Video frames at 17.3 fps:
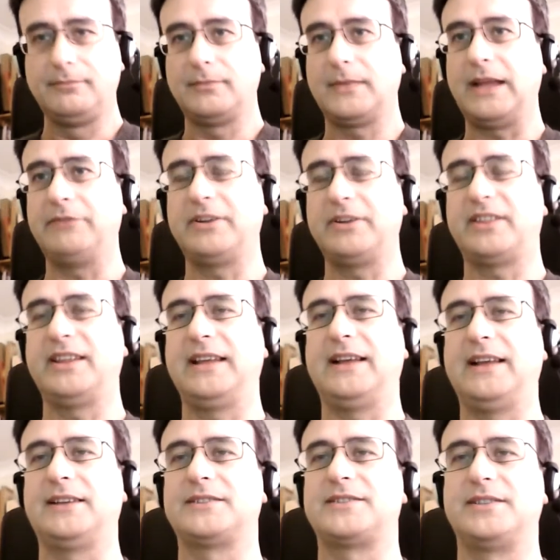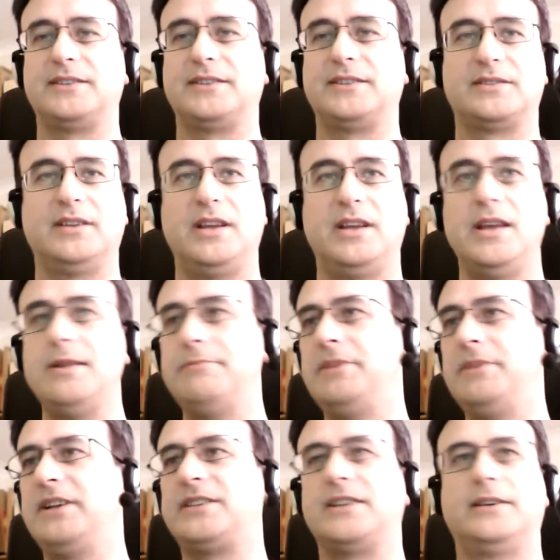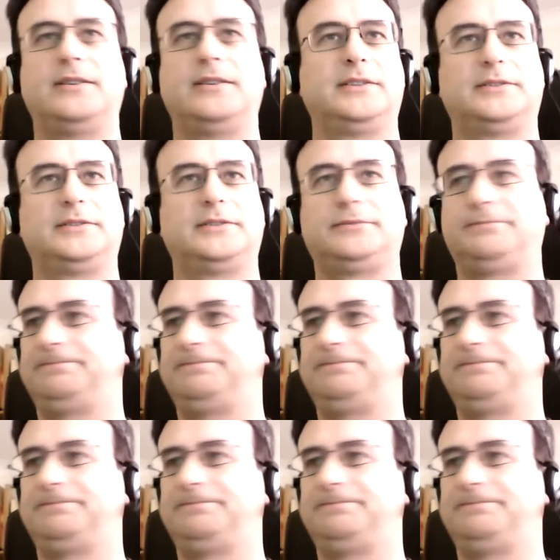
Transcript: Everything else is immaterial.